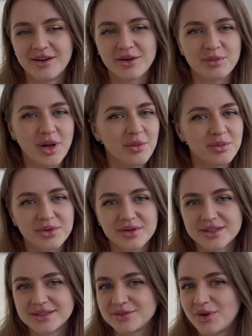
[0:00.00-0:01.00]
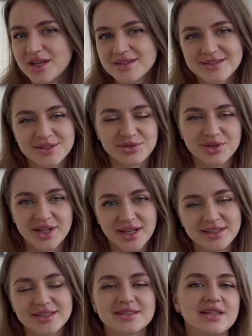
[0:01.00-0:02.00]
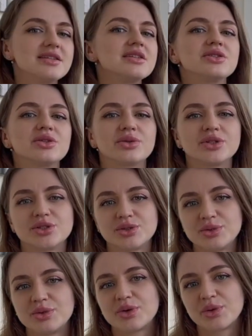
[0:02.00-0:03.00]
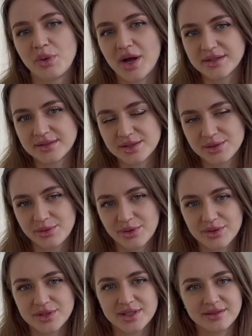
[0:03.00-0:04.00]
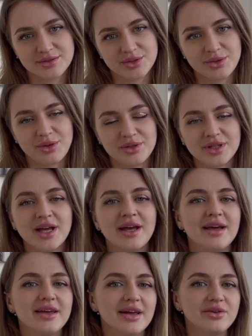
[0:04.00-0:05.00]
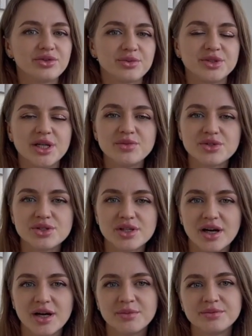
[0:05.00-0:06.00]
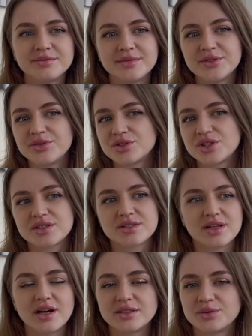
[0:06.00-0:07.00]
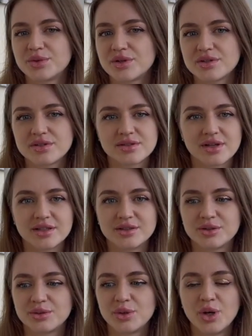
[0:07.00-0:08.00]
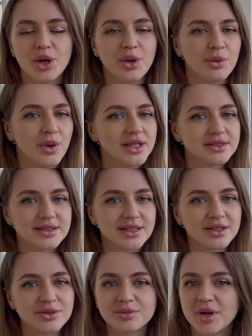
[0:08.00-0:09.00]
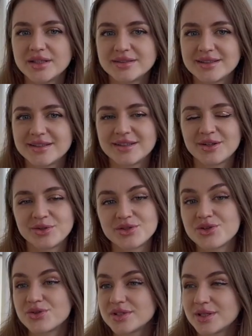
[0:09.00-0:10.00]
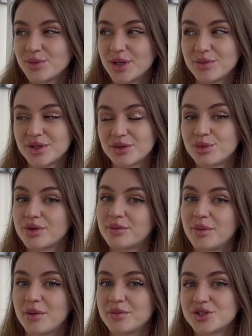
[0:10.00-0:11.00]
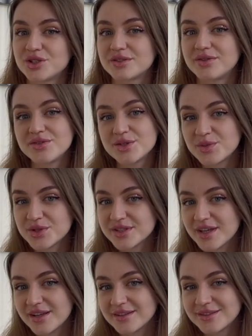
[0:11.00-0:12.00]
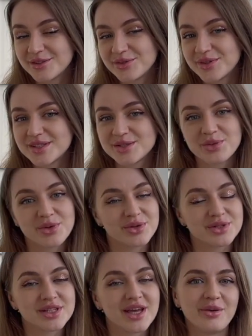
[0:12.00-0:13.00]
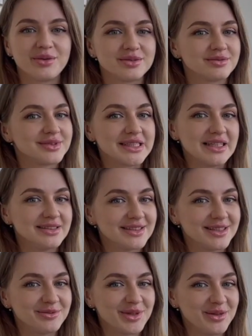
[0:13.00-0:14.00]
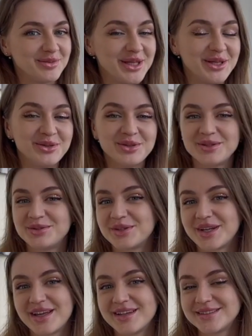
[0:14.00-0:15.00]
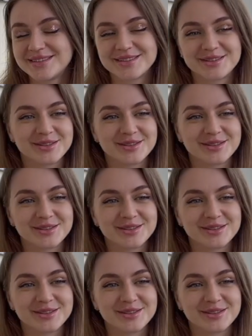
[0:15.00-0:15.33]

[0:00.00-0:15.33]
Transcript: remember it once and forget, it's necessary to revise these words and recall. Yeah, from time to time, if you just study words, one day, on Monday, on Tuesday, maybe you will remember just 50% of these words. On Sunday, maybe you will forget